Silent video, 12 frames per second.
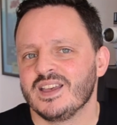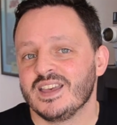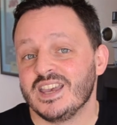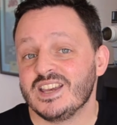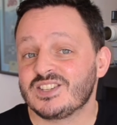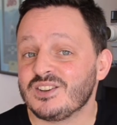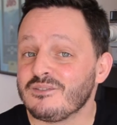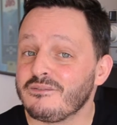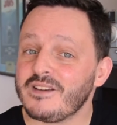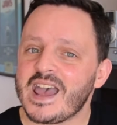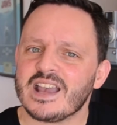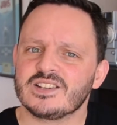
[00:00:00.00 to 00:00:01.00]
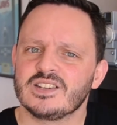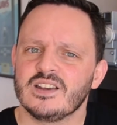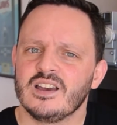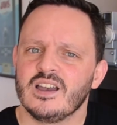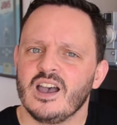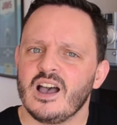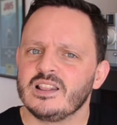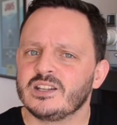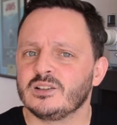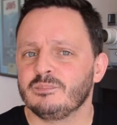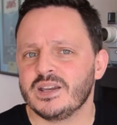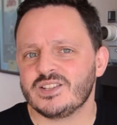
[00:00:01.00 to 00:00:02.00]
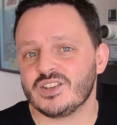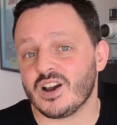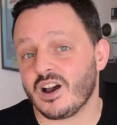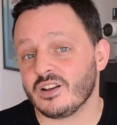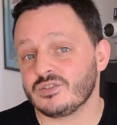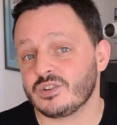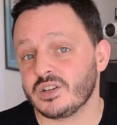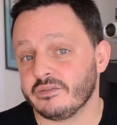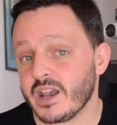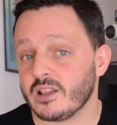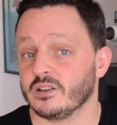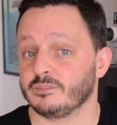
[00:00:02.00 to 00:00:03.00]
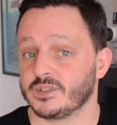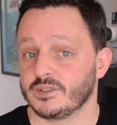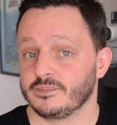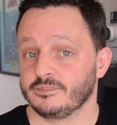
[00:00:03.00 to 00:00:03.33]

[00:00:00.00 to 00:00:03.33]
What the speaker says: is in fact a little bit underdeveloped.